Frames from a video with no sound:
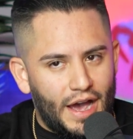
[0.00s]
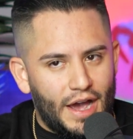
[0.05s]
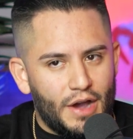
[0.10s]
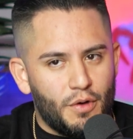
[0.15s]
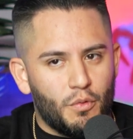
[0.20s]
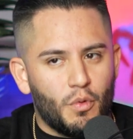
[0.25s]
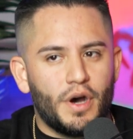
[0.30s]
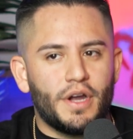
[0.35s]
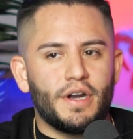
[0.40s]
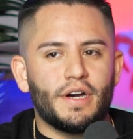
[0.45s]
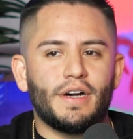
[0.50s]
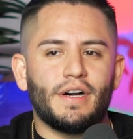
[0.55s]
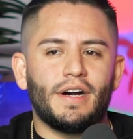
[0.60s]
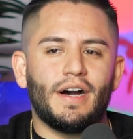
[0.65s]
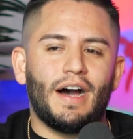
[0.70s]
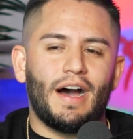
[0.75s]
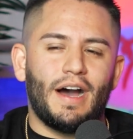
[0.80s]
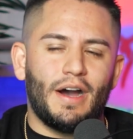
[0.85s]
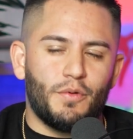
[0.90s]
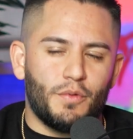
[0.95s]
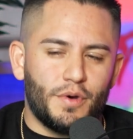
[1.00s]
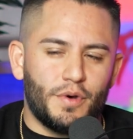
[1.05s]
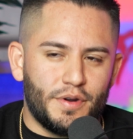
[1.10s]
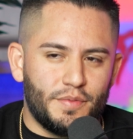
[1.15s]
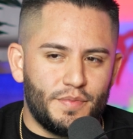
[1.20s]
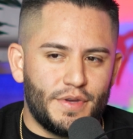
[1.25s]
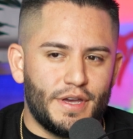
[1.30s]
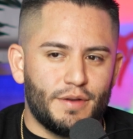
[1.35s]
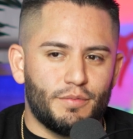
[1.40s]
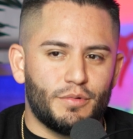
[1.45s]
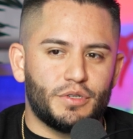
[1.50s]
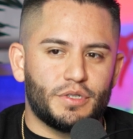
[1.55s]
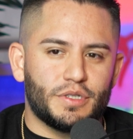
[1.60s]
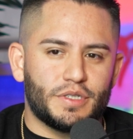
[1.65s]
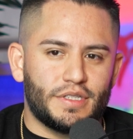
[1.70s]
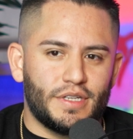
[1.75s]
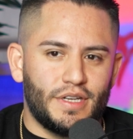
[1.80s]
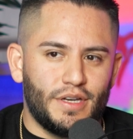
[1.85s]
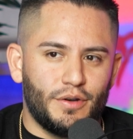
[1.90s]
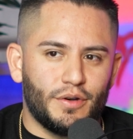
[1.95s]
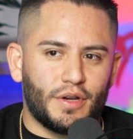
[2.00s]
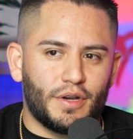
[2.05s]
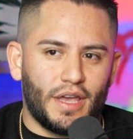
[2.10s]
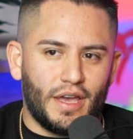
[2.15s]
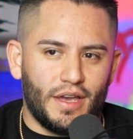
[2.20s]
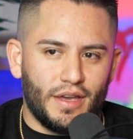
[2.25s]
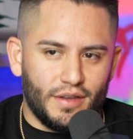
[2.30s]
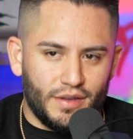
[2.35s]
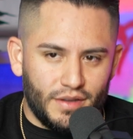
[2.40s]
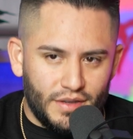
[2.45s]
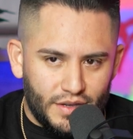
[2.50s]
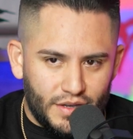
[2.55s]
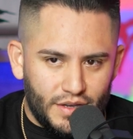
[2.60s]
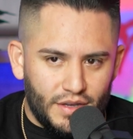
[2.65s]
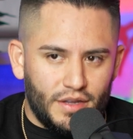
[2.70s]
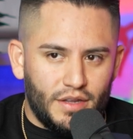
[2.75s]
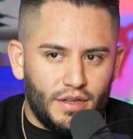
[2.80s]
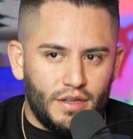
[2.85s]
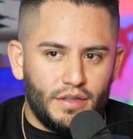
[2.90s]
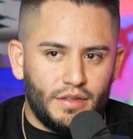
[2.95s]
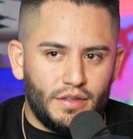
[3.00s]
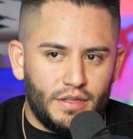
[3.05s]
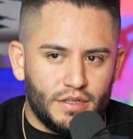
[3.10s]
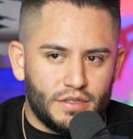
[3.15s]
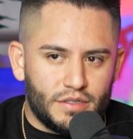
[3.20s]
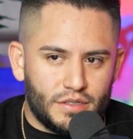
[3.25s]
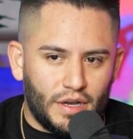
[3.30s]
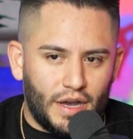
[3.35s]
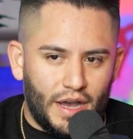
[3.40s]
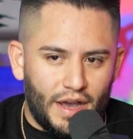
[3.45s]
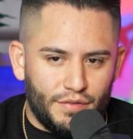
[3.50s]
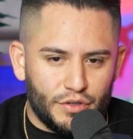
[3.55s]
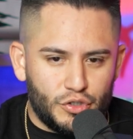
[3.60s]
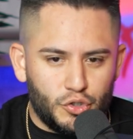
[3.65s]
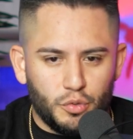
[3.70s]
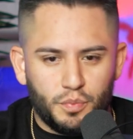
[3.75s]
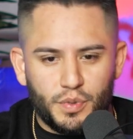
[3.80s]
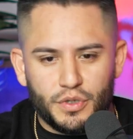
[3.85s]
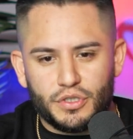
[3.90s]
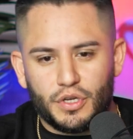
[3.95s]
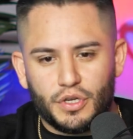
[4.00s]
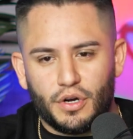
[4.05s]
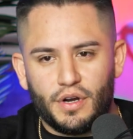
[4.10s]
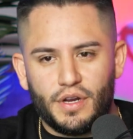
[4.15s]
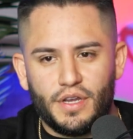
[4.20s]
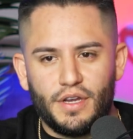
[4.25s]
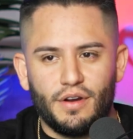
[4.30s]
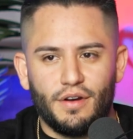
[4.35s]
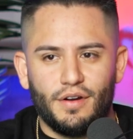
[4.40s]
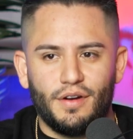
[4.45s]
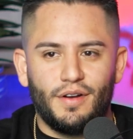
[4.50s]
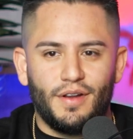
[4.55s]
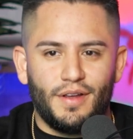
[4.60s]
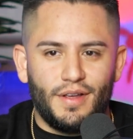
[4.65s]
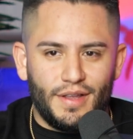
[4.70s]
I wanna be able to say, okay, I have a superstar here.